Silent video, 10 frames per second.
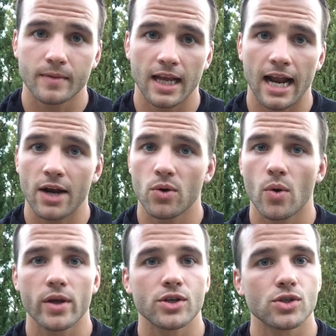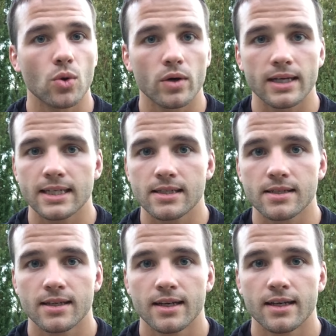And I don't know what your story is.
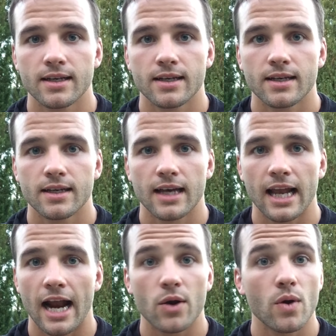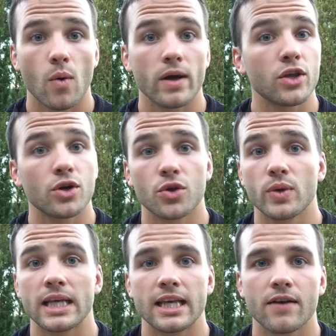And I don't know what your
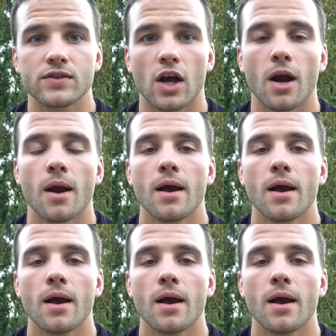unique gifts are.